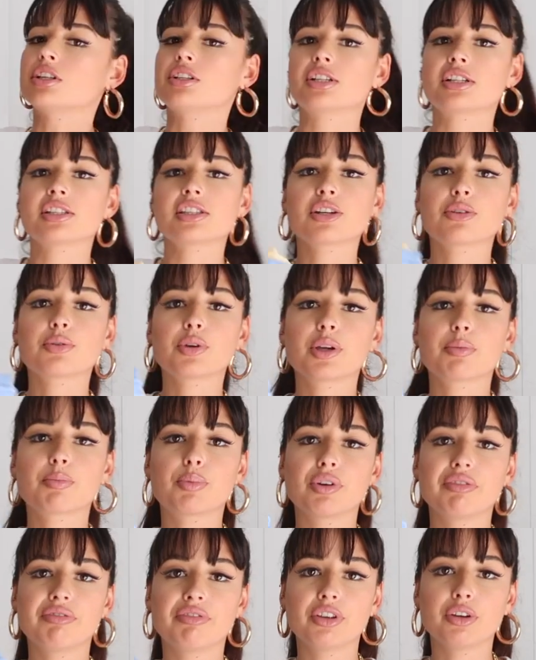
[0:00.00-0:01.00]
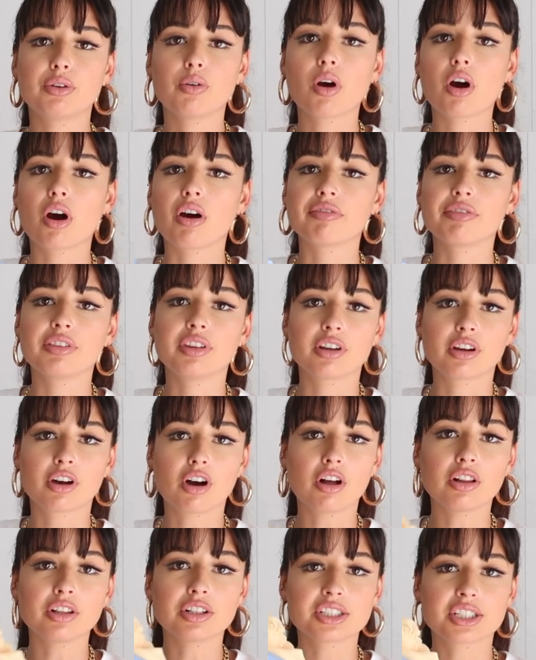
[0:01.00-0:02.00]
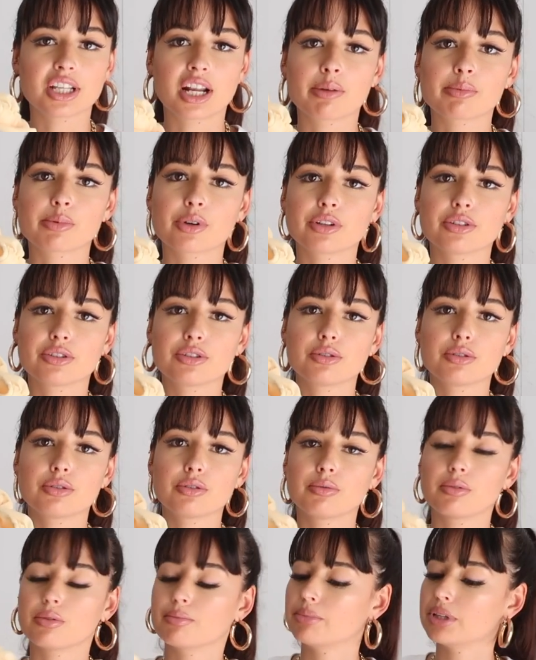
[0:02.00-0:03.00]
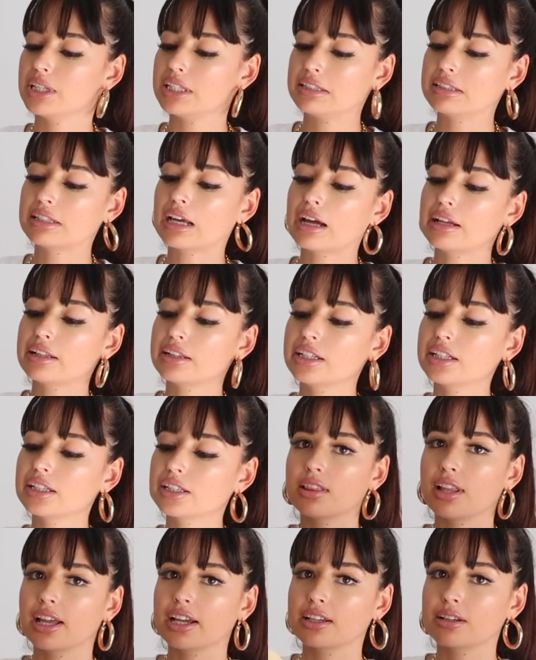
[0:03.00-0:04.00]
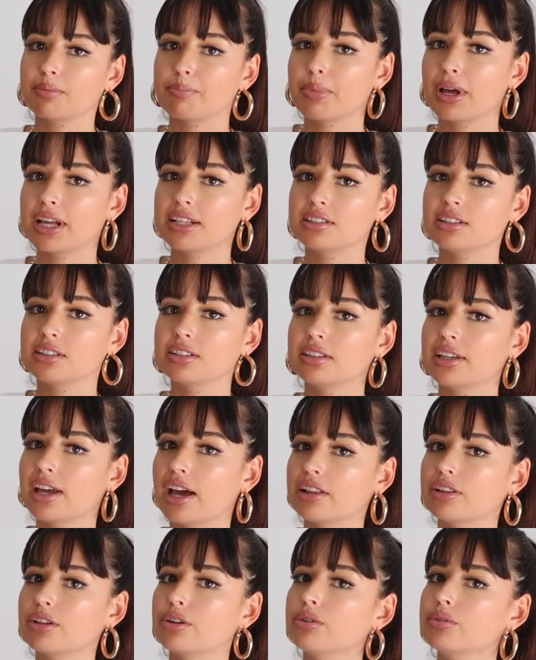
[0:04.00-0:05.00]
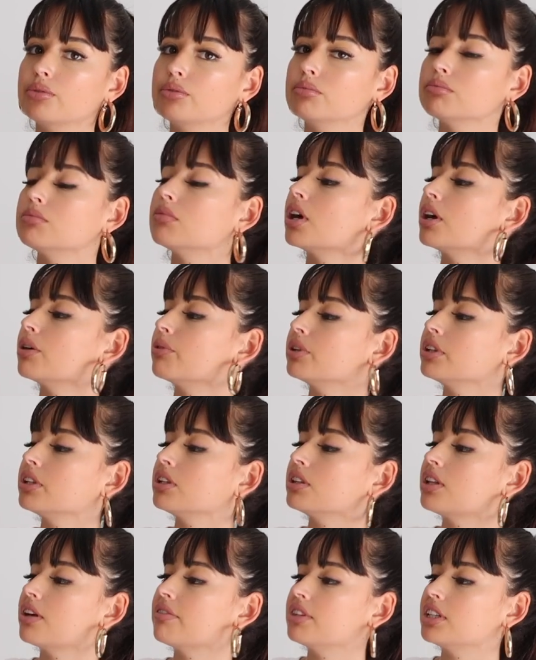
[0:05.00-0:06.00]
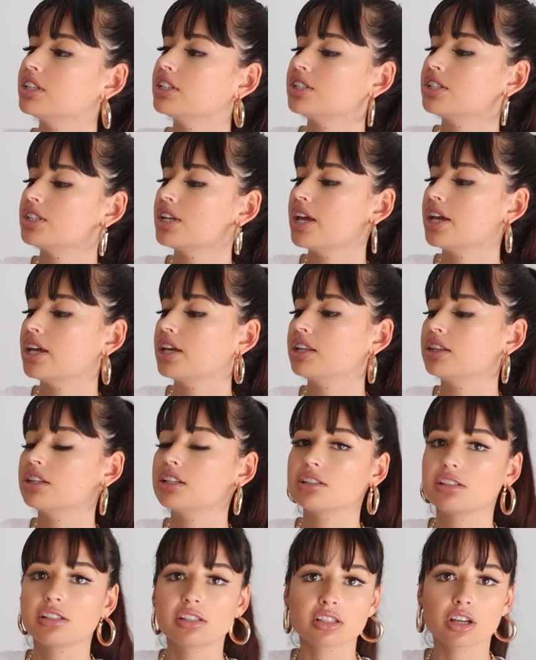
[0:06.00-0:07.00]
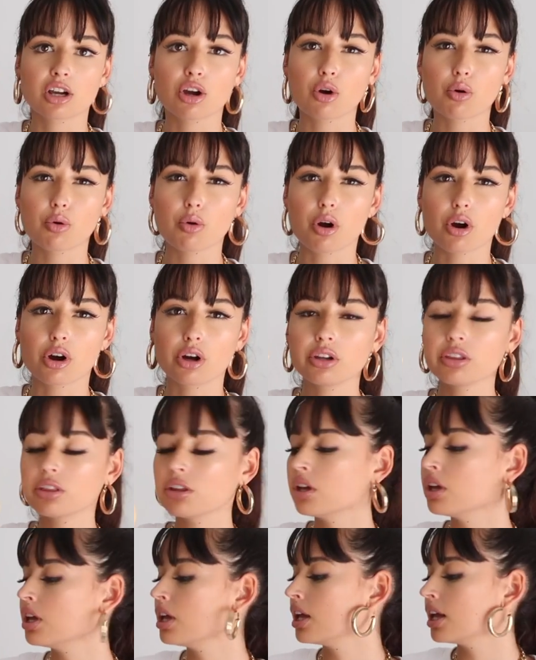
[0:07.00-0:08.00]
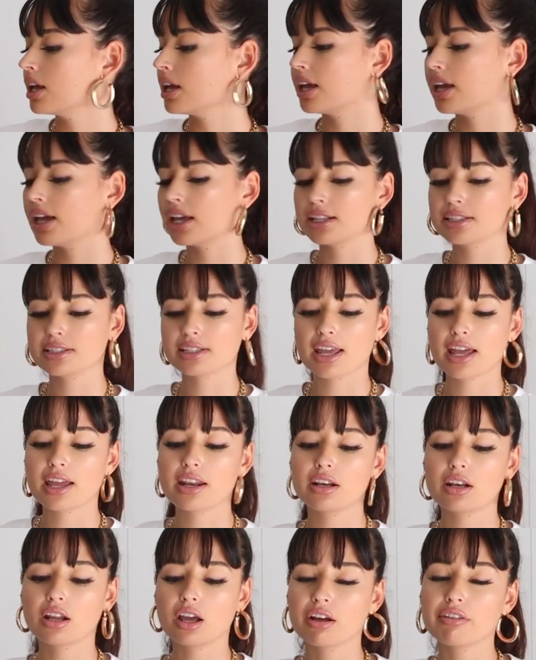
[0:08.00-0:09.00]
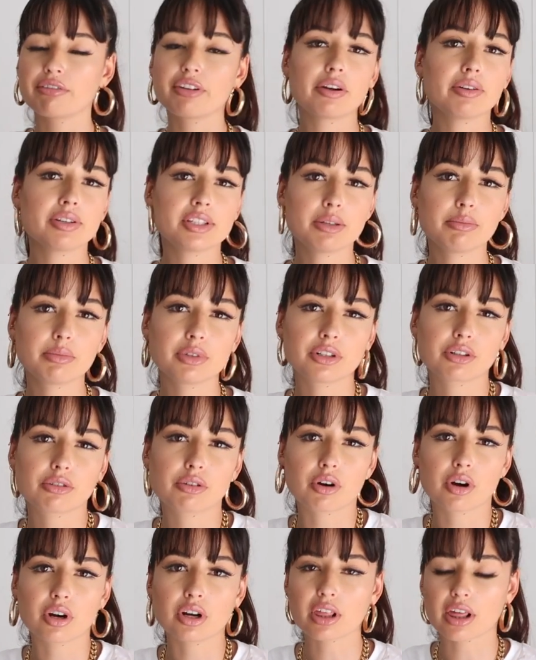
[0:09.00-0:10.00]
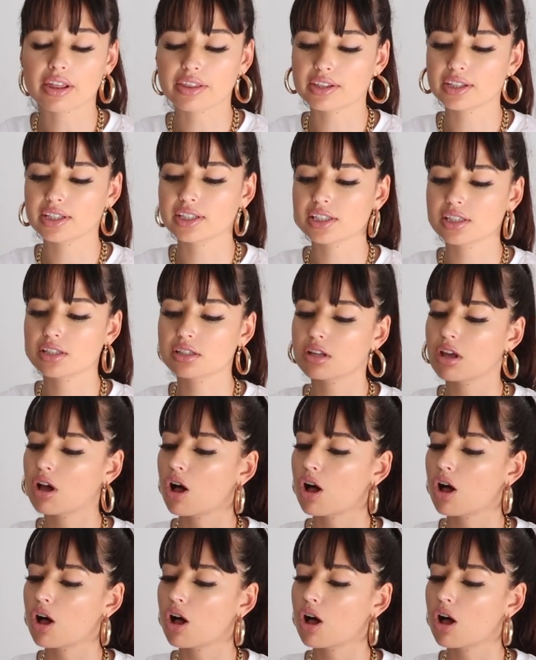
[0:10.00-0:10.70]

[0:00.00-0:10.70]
just a quick preview of the color that I'm going to be styling, like pastel yellow. Really love this shade. This is a cord, and then a very similar cord, I think it's